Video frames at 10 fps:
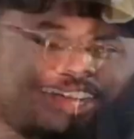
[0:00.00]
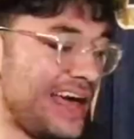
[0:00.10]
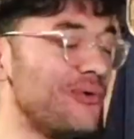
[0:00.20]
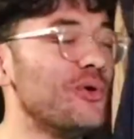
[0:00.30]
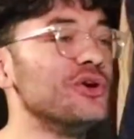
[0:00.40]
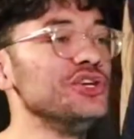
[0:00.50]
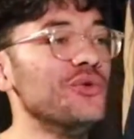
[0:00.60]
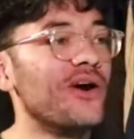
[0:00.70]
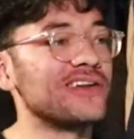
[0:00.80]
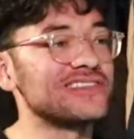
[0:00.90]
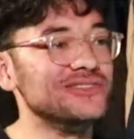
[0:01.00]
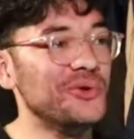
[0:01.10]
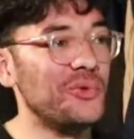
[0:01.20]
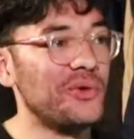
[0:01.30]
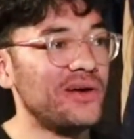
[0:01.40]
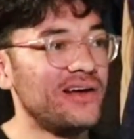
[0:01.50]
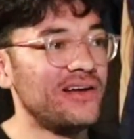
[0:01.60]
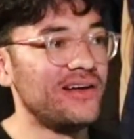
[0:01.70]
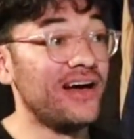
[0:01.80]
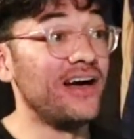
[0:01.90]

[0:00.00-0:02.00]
Hey, what do you want us to do? Huh?